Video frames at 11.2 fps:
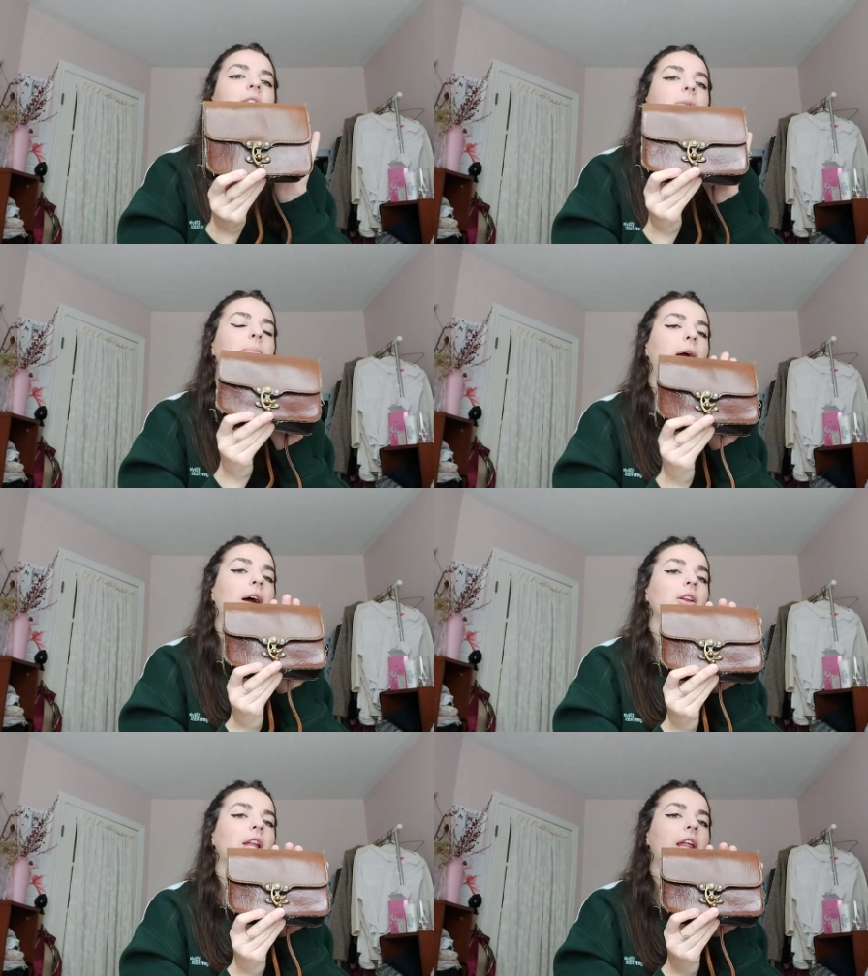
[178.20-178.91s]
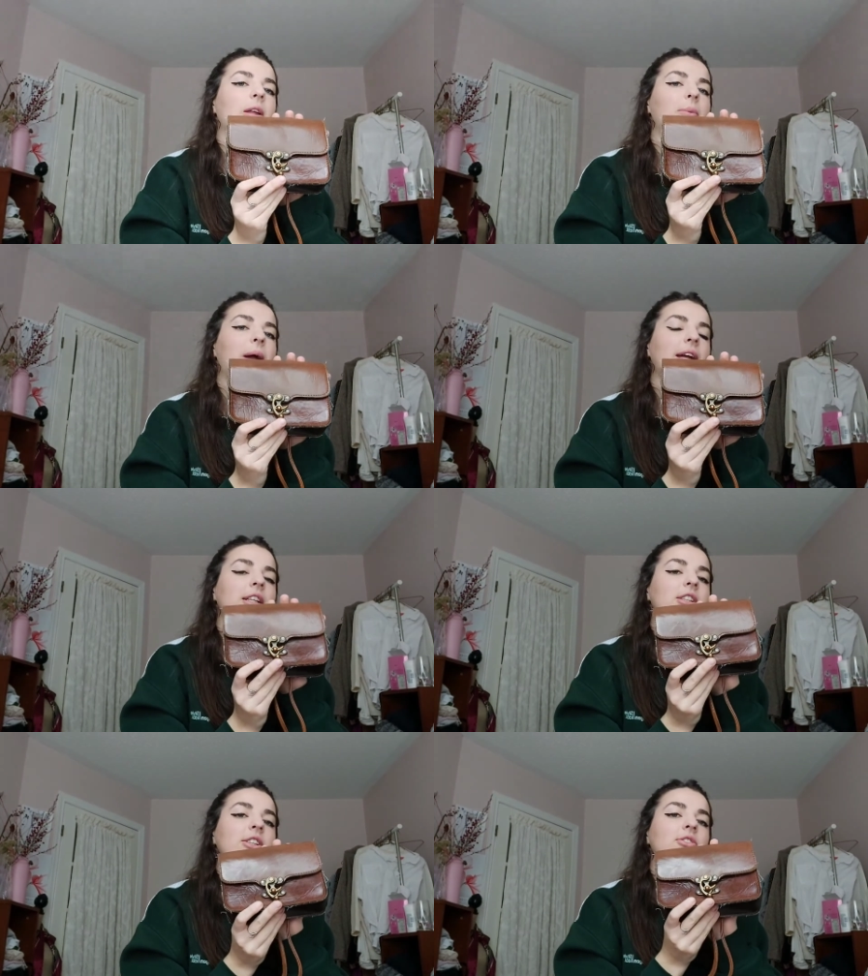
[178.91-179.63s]
this brown leather bag
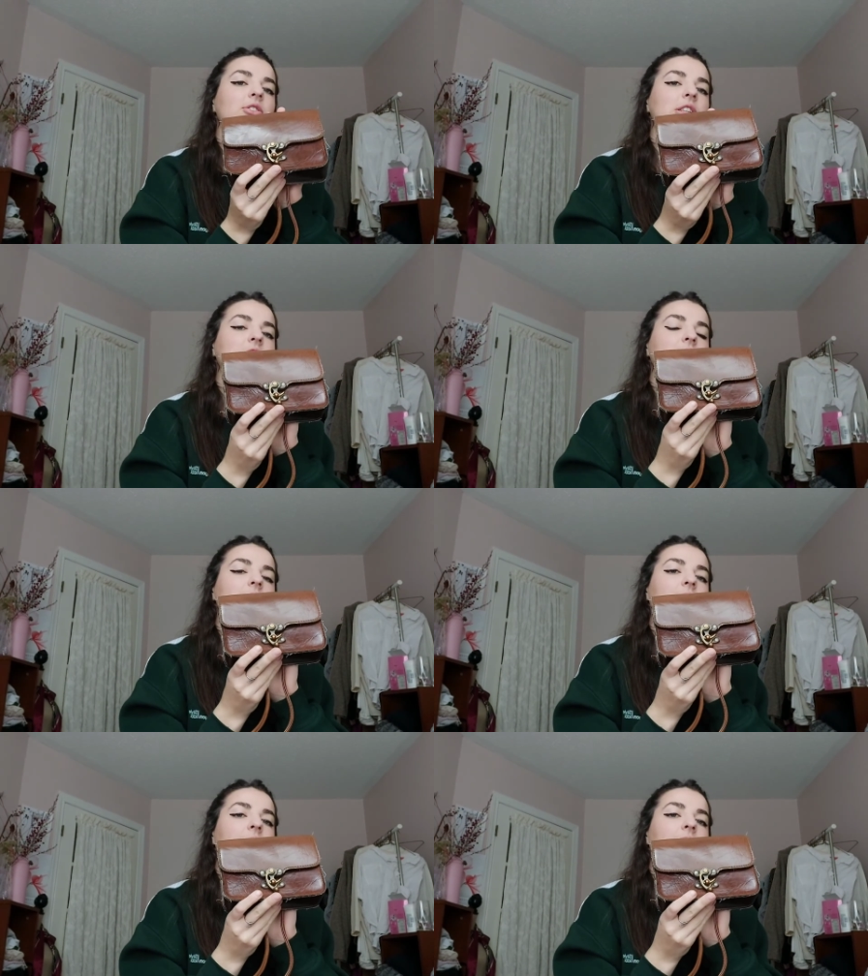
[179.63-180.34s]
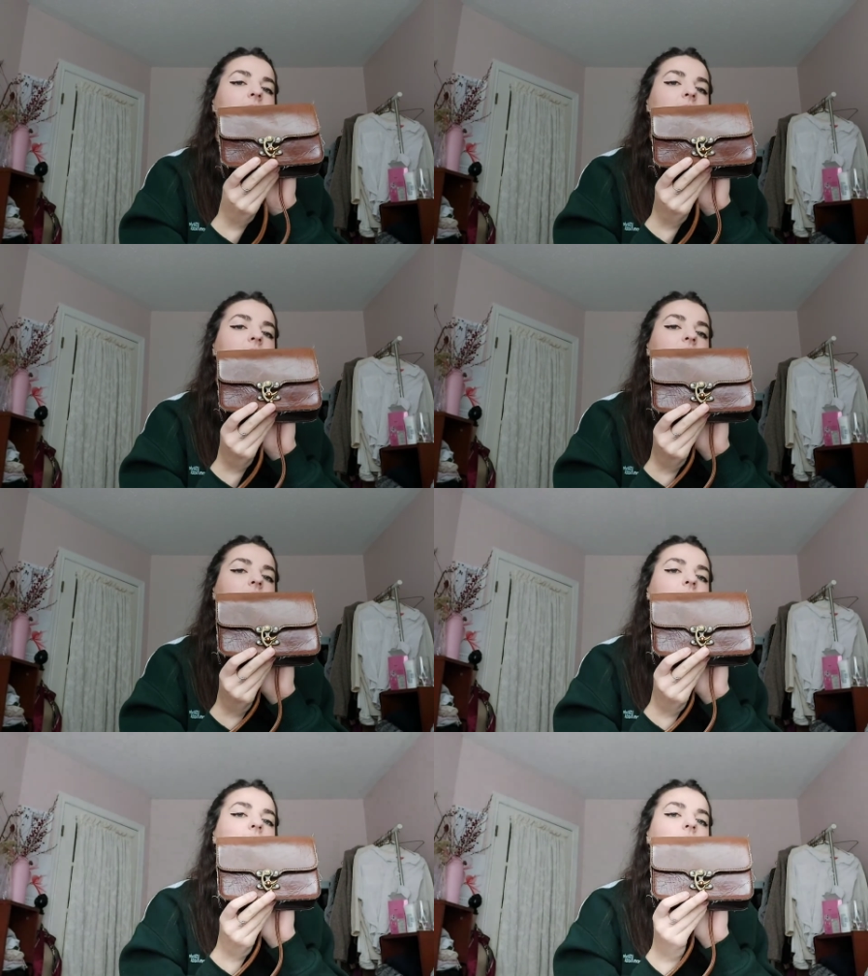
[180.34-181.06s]
is just really good to have when
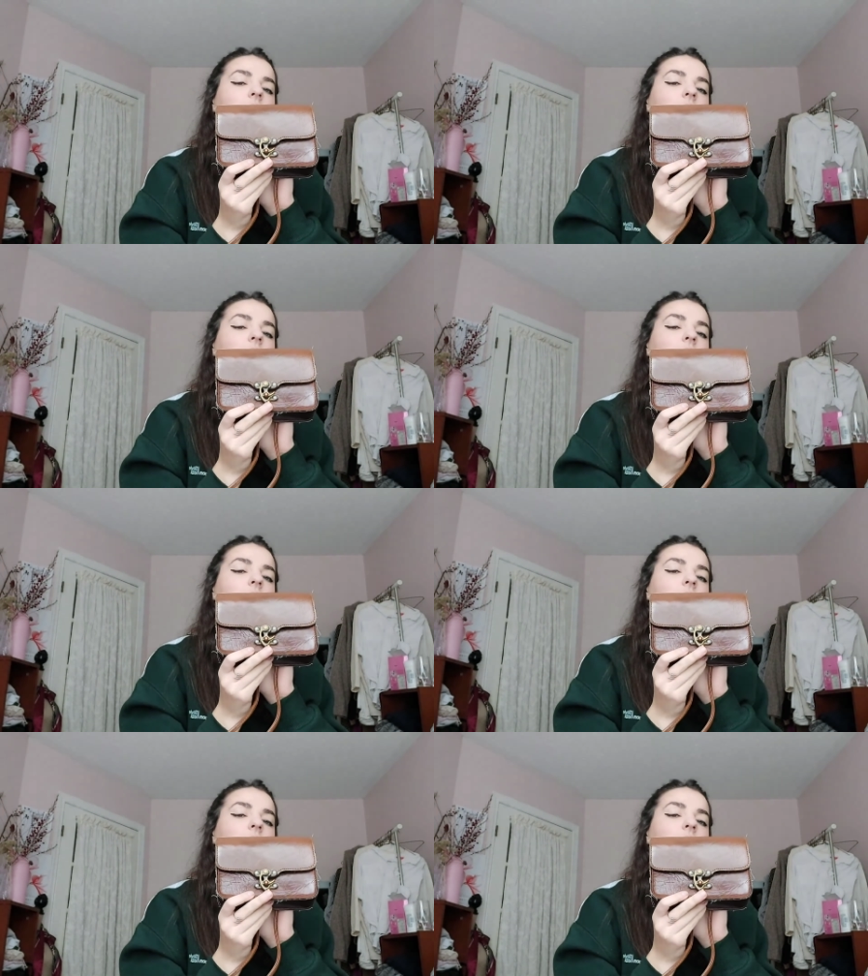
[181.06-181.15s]
you